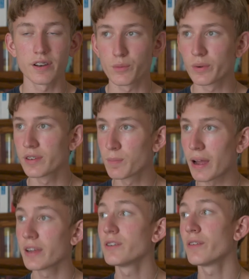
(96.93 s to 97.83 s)
is released
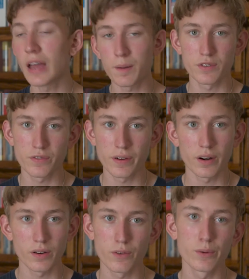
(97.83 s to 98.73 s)
back into the
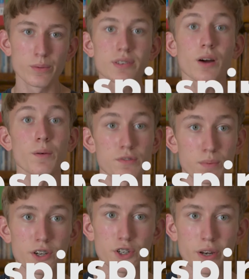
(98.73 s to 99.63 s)
atmosphere through cell
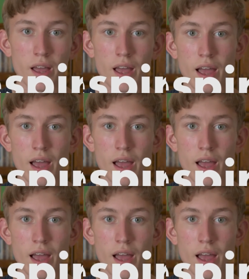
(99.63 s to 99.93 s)
respiration,